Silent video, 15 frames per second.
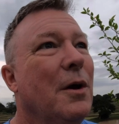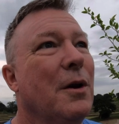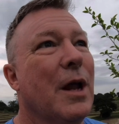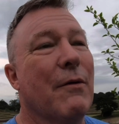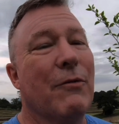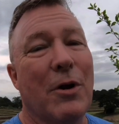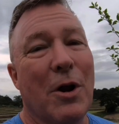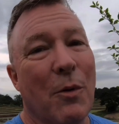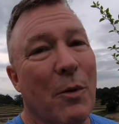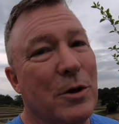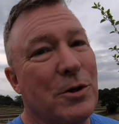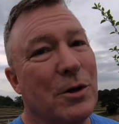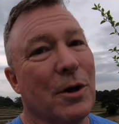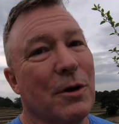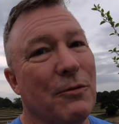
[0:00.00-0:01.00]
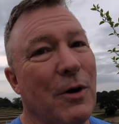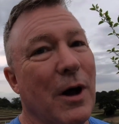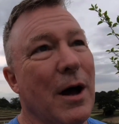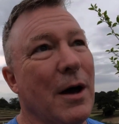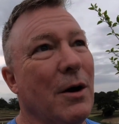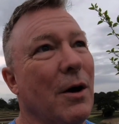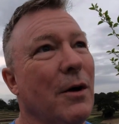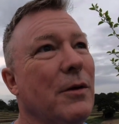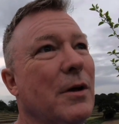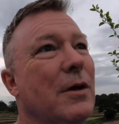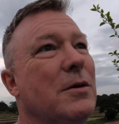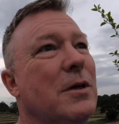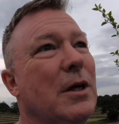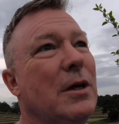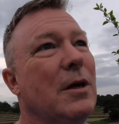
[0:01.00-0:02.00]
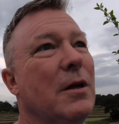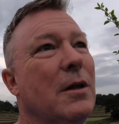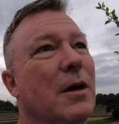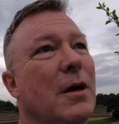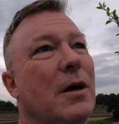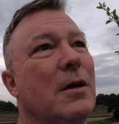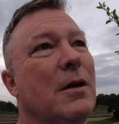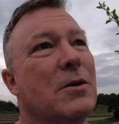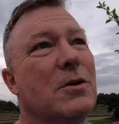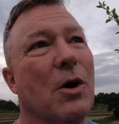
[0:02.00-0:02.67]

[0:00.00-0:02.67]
Never know what you're going to find on the